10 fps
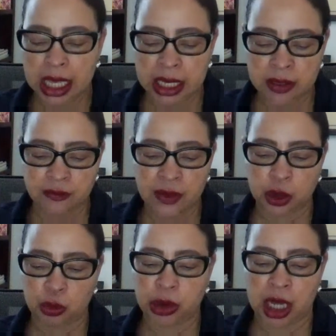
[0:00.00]
In the
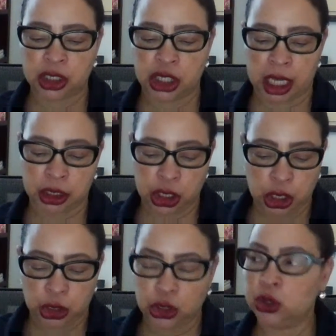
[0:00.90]
final project,
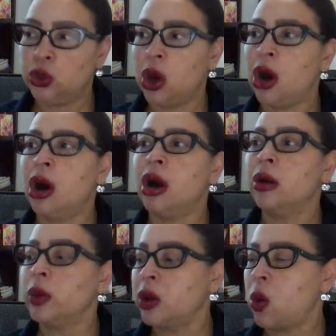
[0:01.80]
you
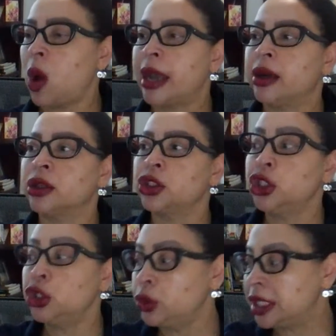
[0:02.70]
are required
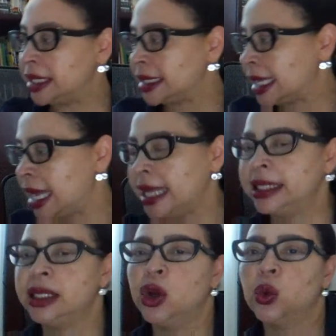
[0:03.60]
to
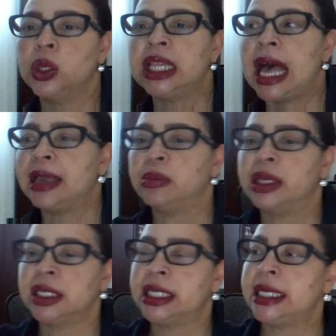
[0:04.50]
discuss
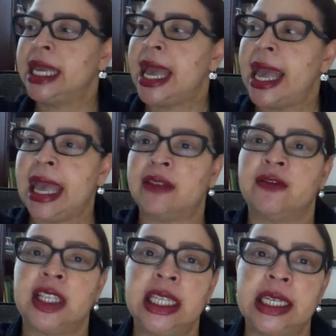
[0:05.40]
reliability and
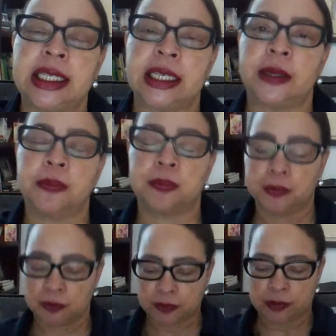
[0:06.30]
validity.
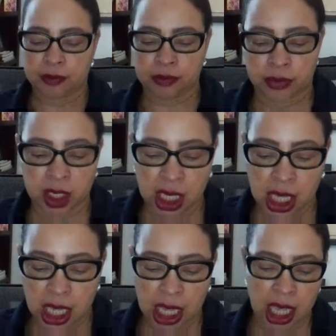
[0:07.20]

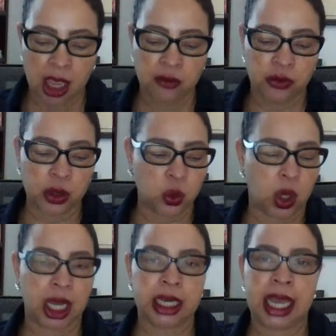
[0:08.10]

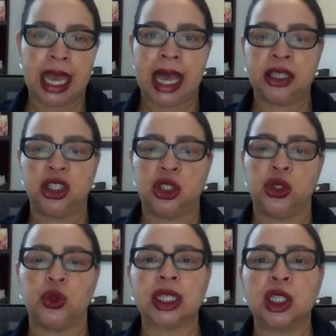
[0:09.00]
Everyone has
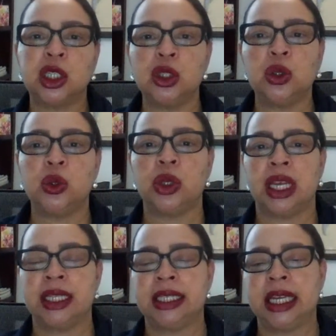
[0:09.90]
to include
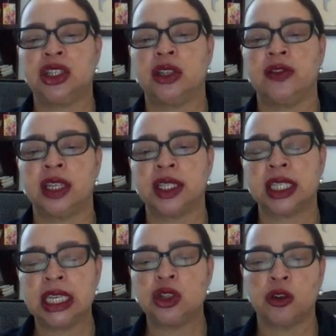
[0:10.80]
a section of
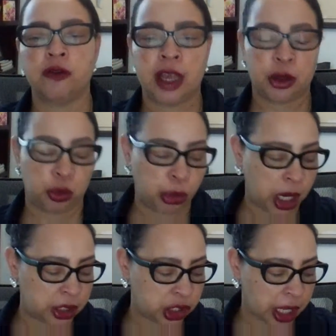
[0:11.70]
this in your final
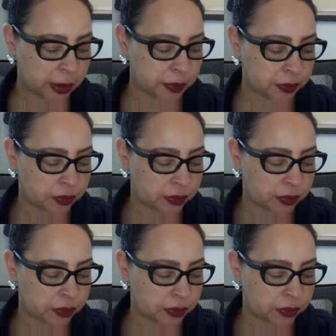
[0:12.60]
project.